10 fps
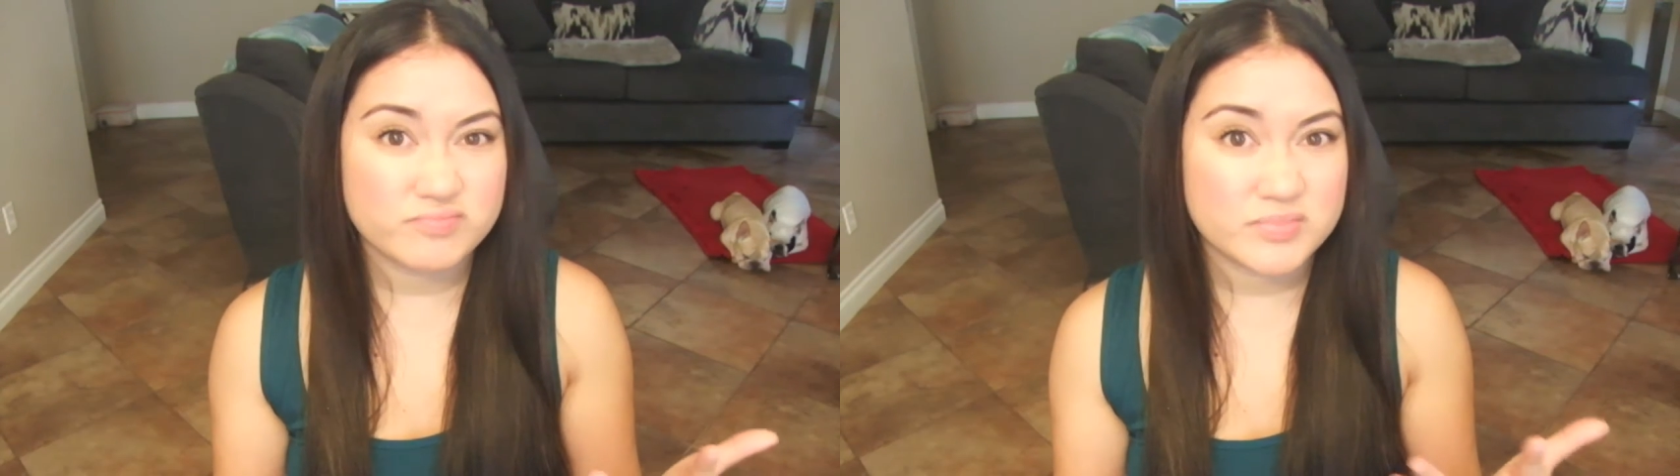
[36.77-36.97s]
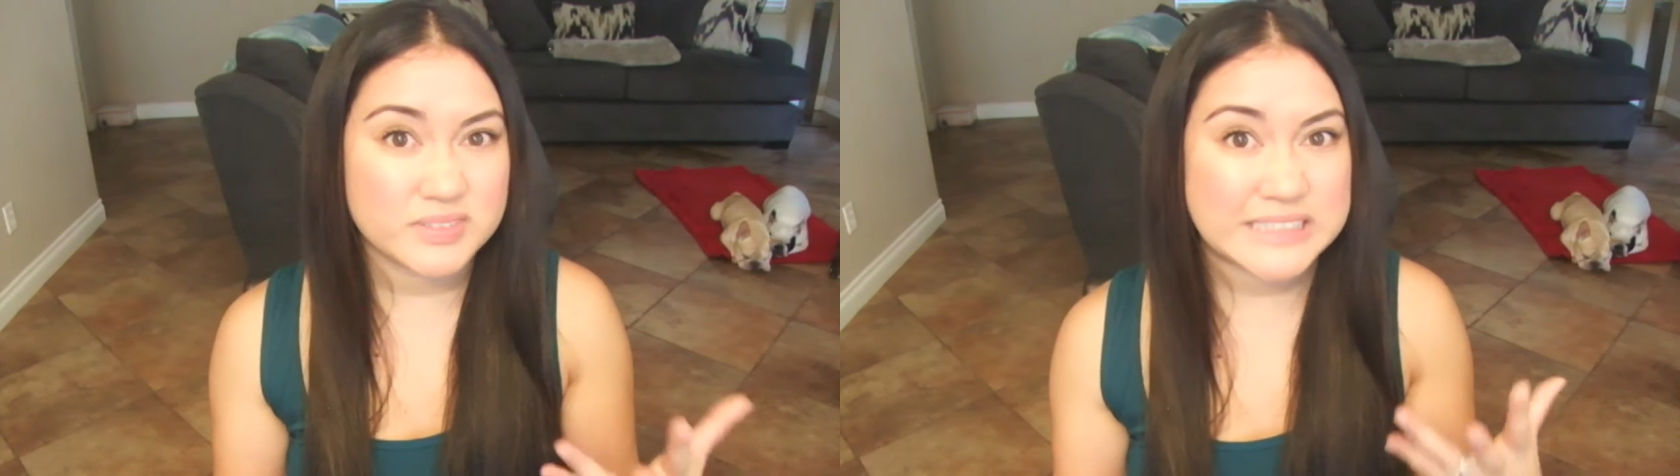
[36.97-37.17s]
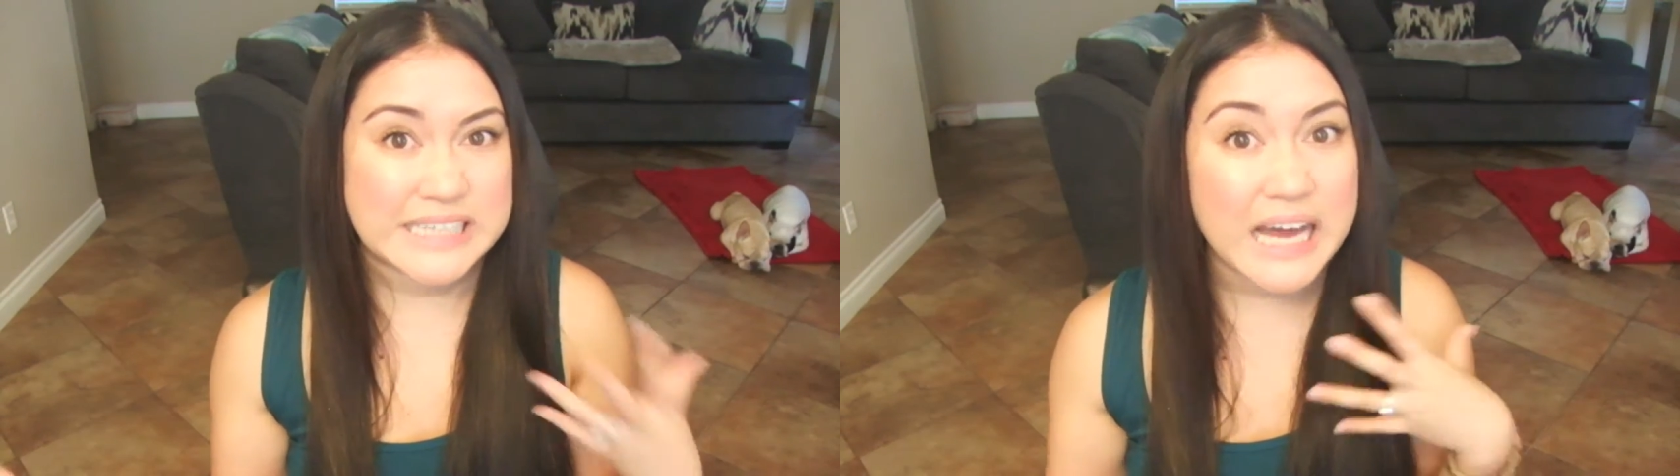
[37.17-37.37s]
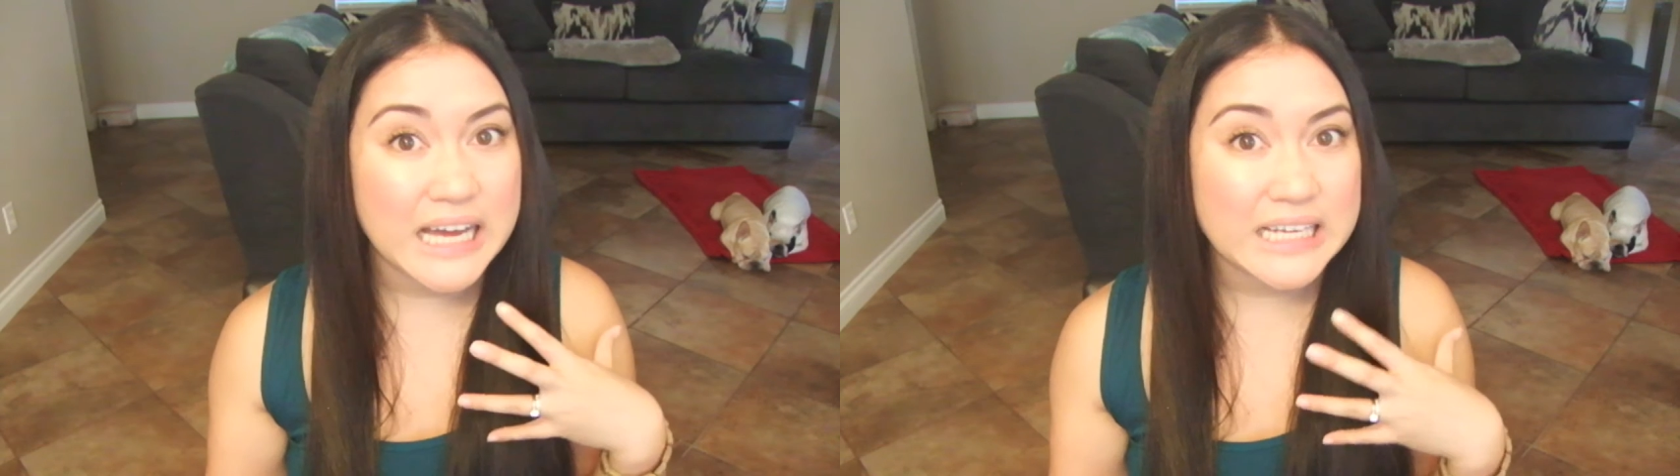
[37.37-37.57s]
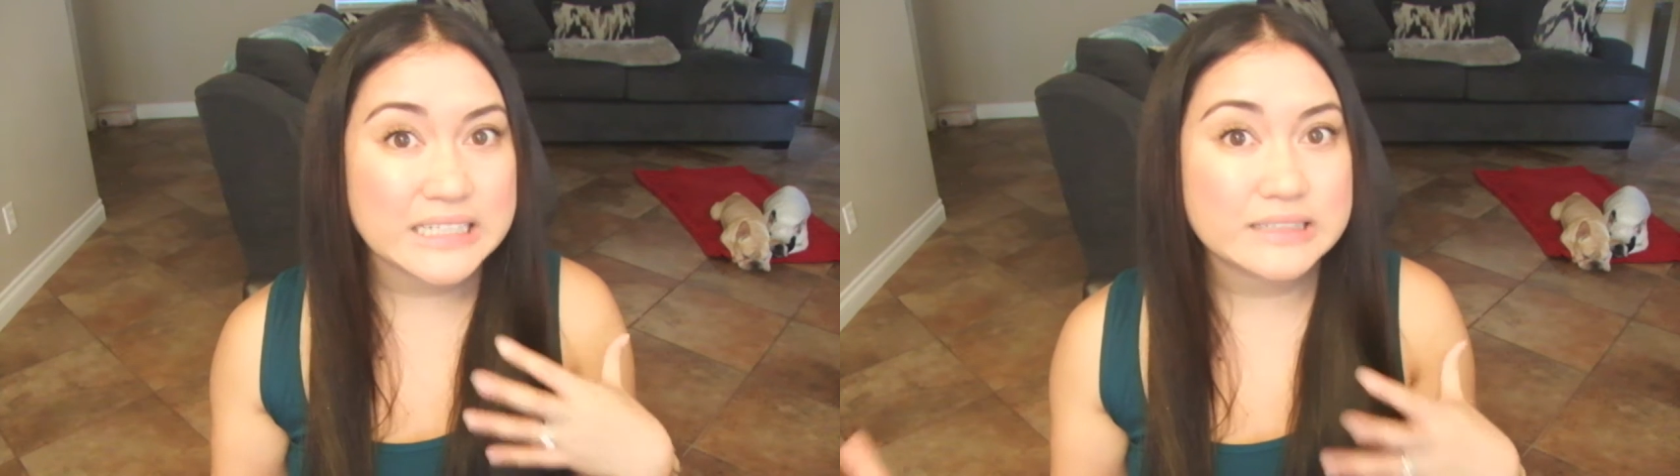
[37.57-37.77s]

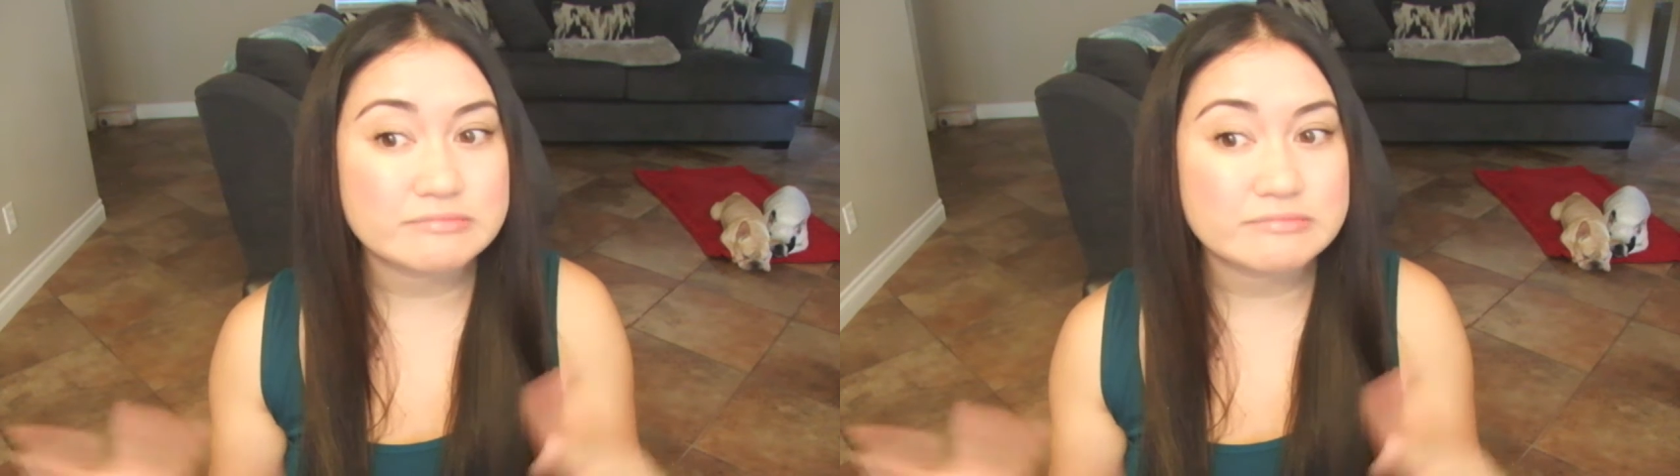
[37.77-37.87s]
not